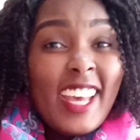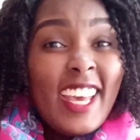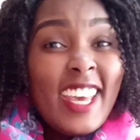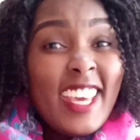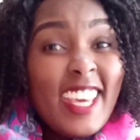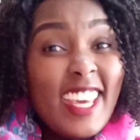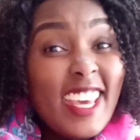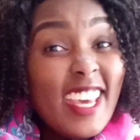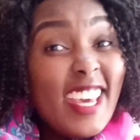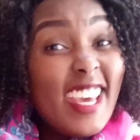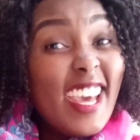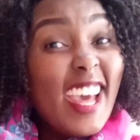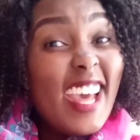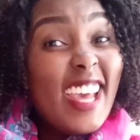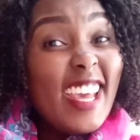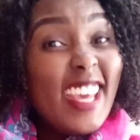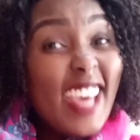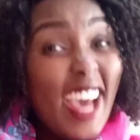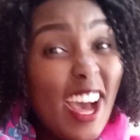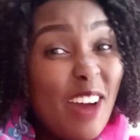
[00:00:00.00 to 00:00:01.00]
Here
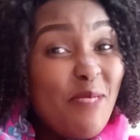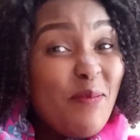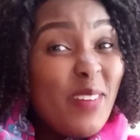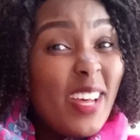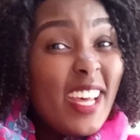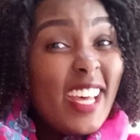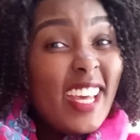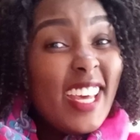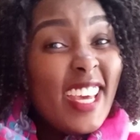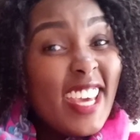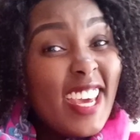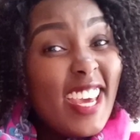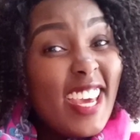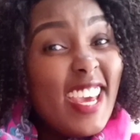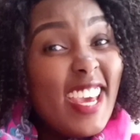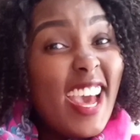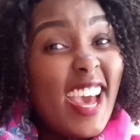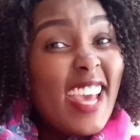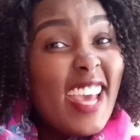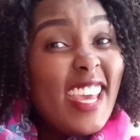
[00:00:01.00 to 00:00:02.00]
I am,
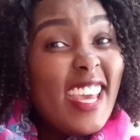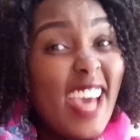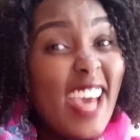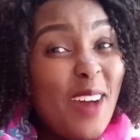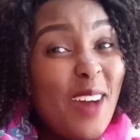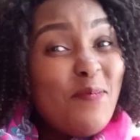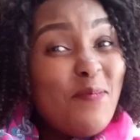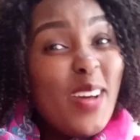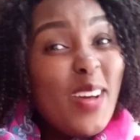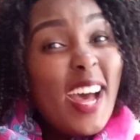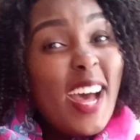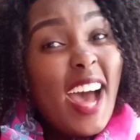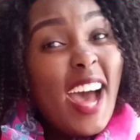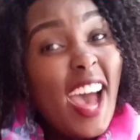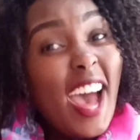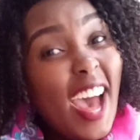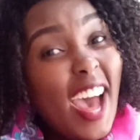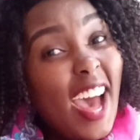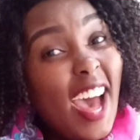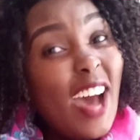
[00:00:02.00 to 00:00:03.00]
here I am,
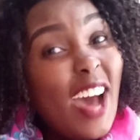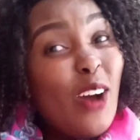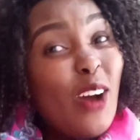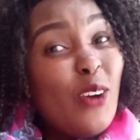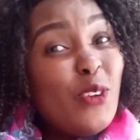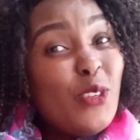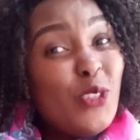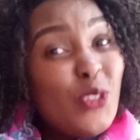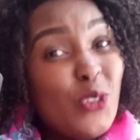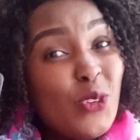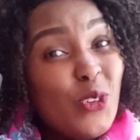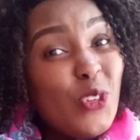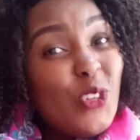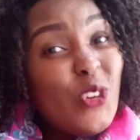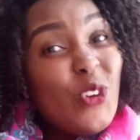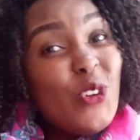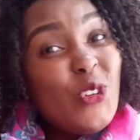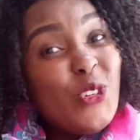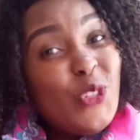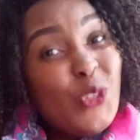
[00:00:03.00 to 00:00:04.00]
how do
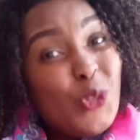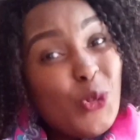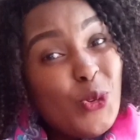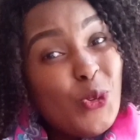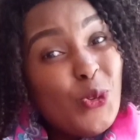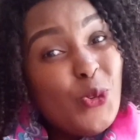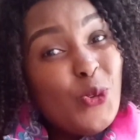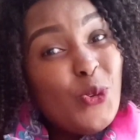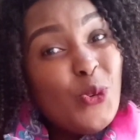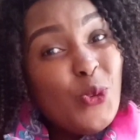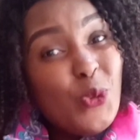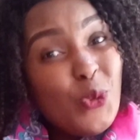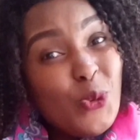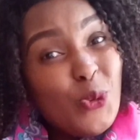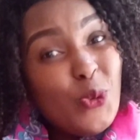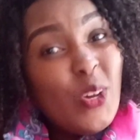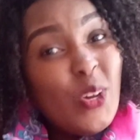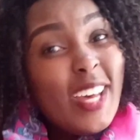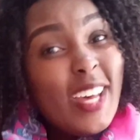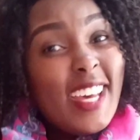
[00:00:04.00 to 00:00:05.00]
you
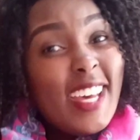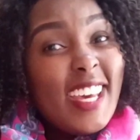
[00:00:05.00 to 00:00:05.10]
do?